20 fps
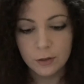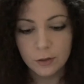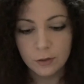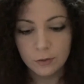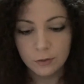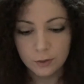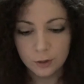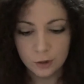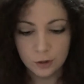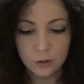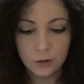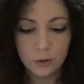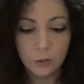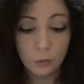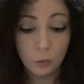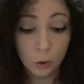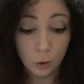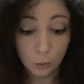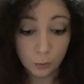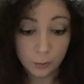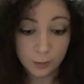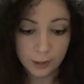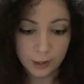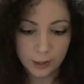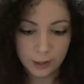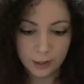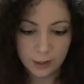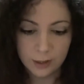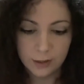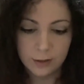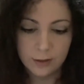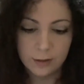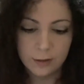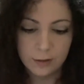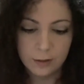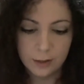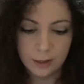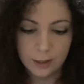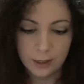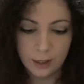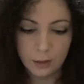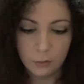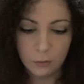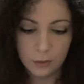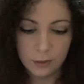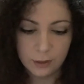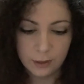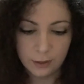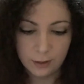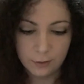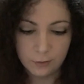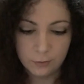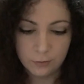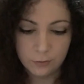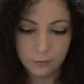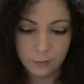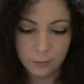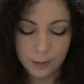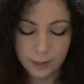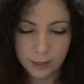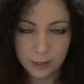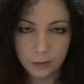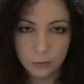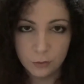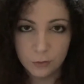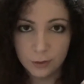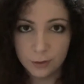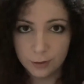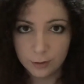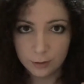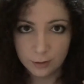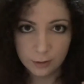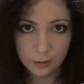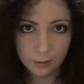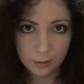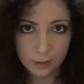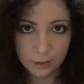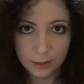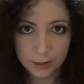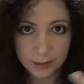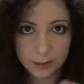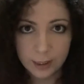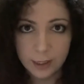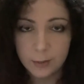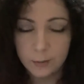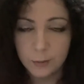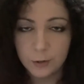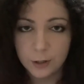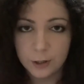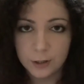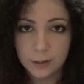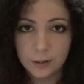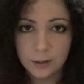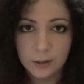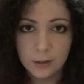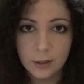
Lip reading: official roleplay that I will have made with this camera,